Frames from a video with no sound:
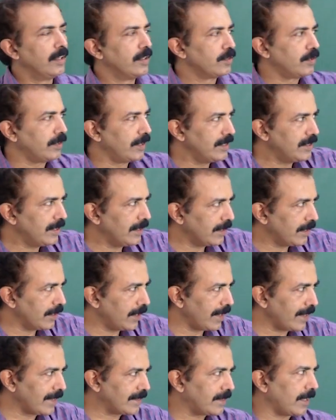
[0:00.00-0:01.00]
So these are
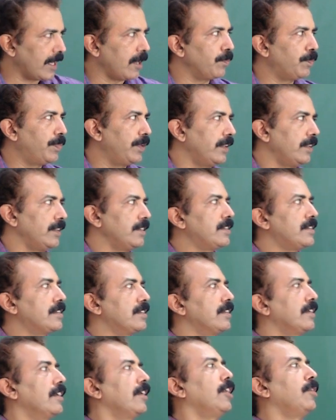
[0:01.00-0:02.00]
the examples